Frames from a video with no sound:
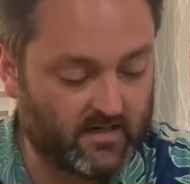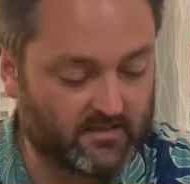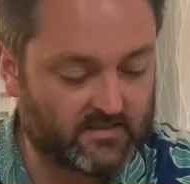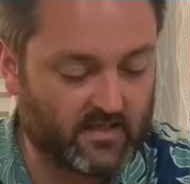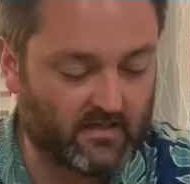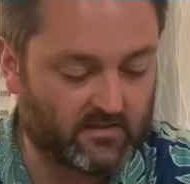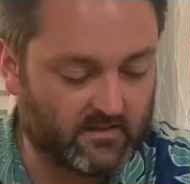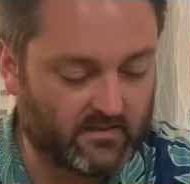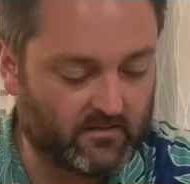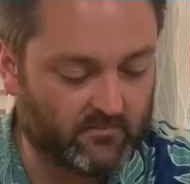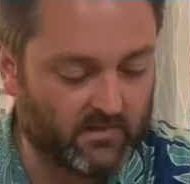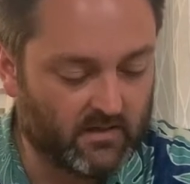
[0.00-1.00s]
and said unto
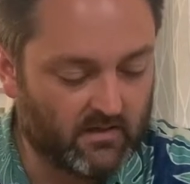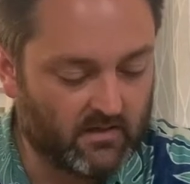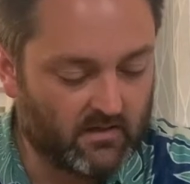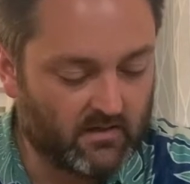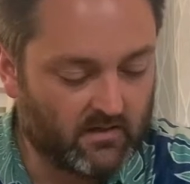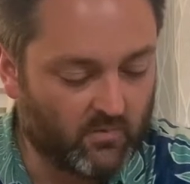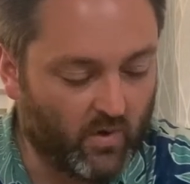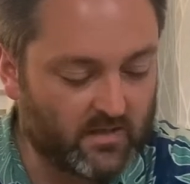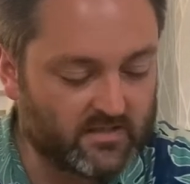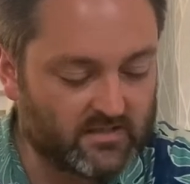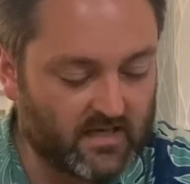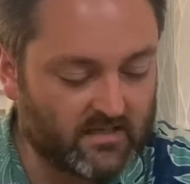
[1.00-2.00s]
him, what
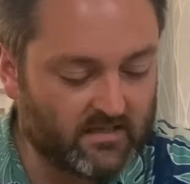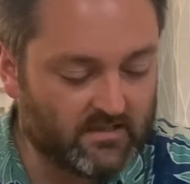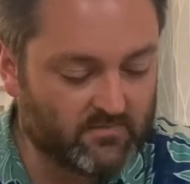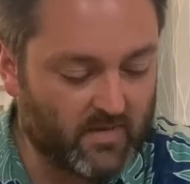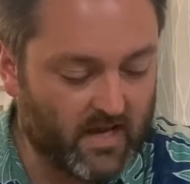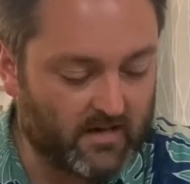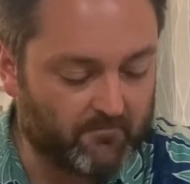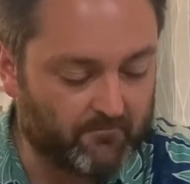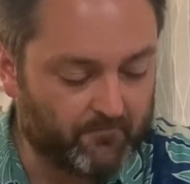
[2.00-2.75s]
said these men?